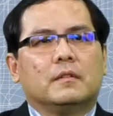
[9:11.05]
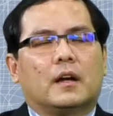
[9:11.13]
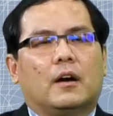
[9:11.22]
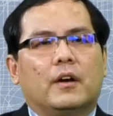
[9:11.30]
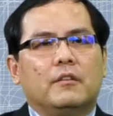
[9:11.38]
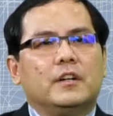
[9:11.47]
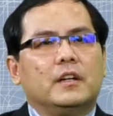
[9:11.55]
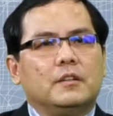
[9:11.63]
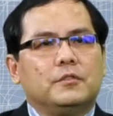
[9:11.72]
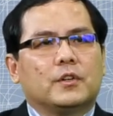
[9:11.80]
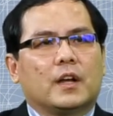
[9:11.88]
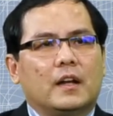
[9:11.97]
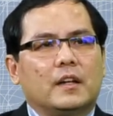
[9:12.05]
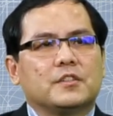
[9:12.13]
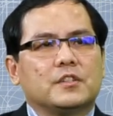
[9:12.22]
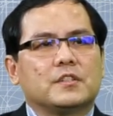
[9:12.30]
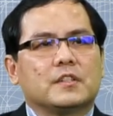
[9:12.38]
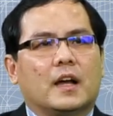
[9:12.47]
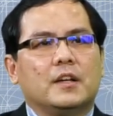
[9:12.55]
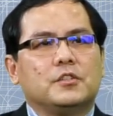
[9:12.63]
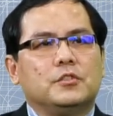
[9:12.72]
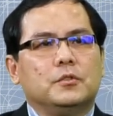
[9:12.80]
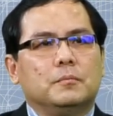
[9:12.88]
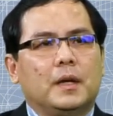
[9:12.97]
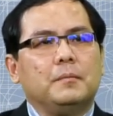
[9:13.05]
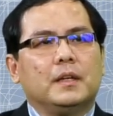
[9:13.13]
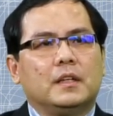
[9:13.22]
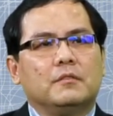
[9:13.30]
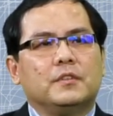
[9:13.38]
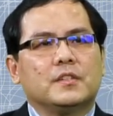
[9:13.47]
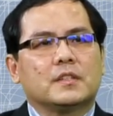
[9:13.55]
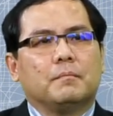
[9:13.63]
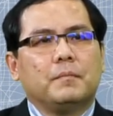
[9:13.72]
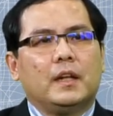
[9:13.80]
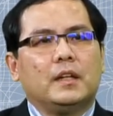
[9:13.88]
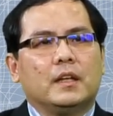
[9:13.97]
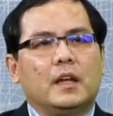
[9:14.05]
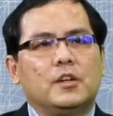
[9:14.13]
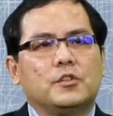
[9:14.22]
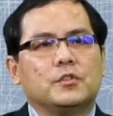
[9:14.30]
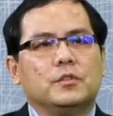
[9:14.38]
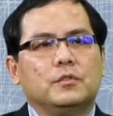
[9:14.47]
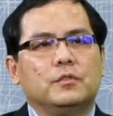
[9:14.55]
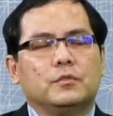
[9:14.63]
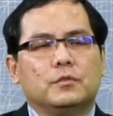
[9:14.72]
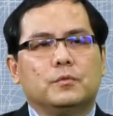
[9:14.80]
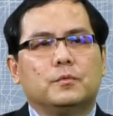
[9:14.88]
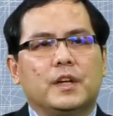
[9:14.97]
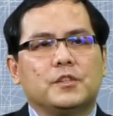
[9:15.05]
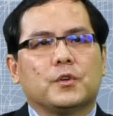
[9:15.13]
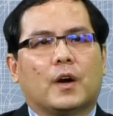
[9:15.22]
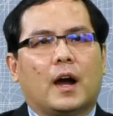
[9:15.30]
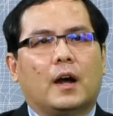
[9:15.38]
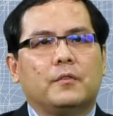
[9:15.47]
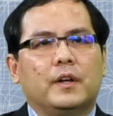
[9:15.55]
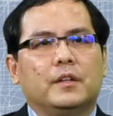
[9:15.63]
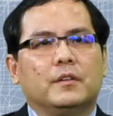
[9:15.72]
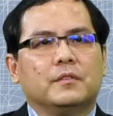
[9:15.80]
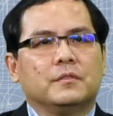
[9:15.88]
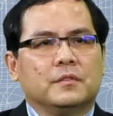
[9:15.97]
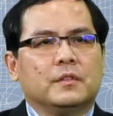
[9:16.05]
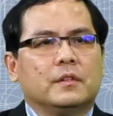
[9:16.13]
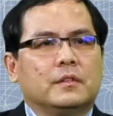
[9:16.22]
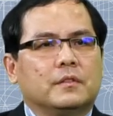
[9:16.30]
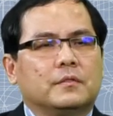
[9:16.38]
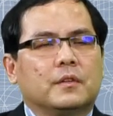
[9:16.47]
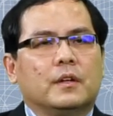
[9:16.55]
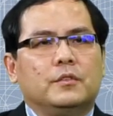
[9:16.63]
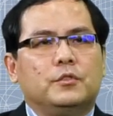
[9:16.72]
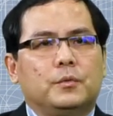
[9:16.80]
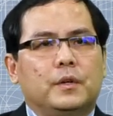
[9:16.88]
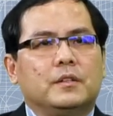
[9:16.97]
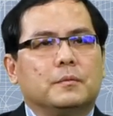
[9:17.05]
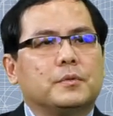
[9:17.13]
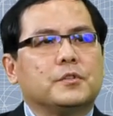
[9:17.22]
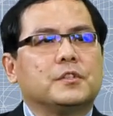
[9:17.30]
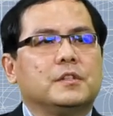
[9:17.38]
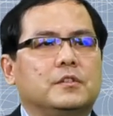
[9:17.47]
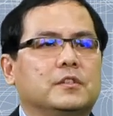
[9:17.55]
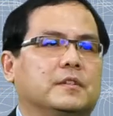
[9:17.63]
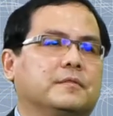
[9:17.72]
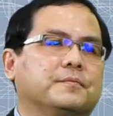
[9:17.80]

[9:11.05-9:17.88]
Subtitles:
However, if you can't exercise, you may be given some medication to raise your heart rate during the procedure.